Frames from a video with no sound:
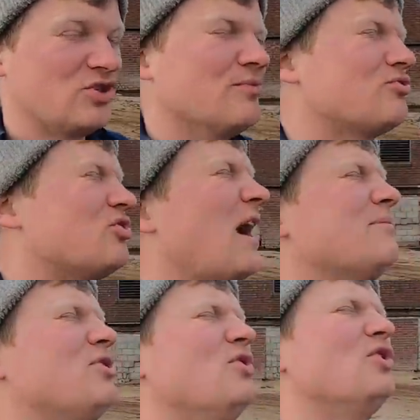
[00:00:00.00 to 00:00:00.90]

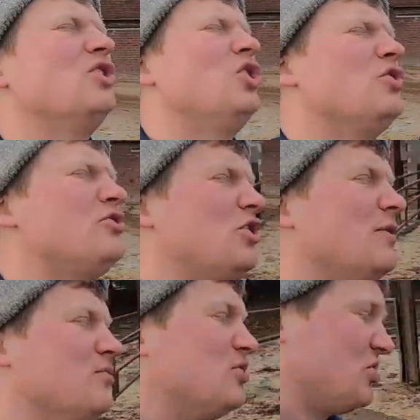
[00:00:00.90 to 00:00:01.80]
Subscribe to the
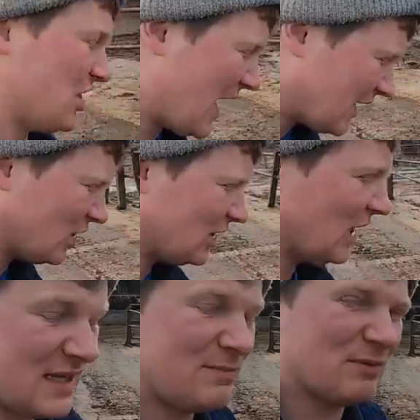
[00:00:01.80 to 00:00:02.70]
YouTube channel.
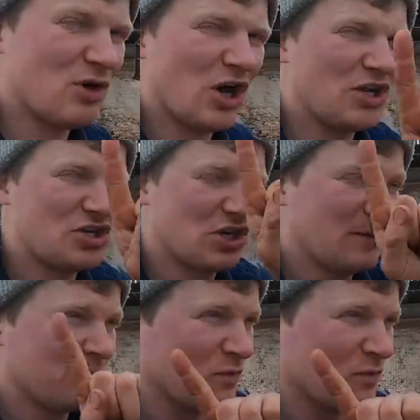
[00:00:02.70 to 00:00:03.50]
TP merch.